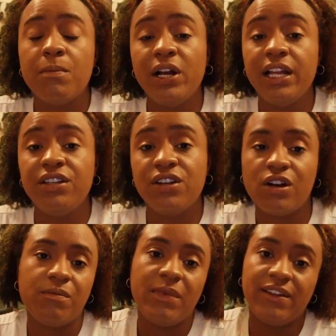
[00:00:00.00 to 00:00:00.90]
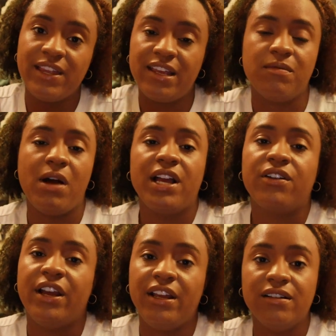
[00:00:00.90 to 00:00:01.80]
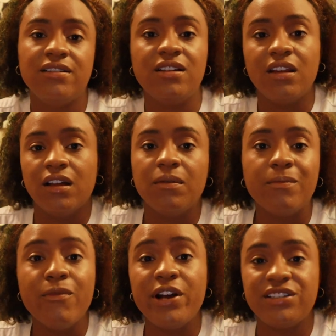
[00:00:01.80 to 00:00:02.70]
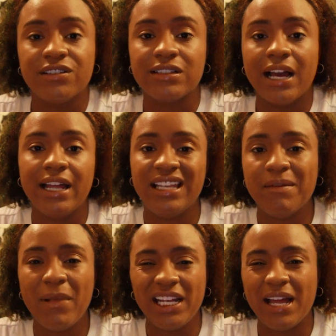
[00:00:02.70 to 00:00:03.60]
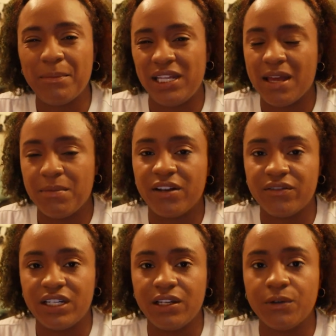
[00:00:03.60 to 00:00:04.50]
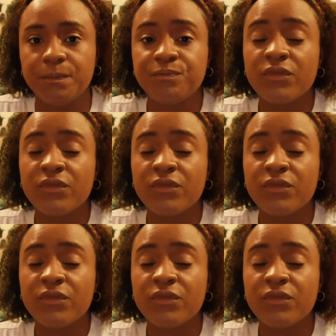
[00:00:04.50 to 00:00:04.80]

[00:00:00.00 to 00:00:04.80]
But you know, if they can migrate to the moisture side, then it might not be that big of a deal.